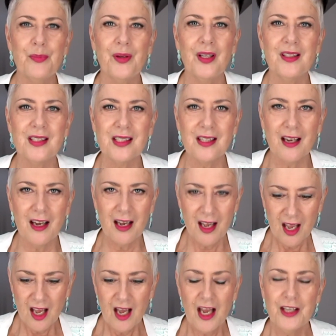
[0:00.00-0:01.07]
but
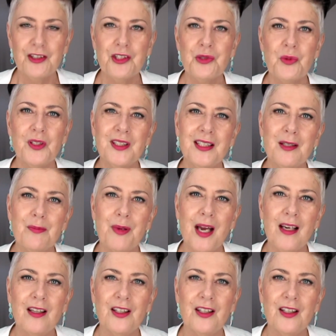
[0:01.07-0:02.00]
I just wanted to get back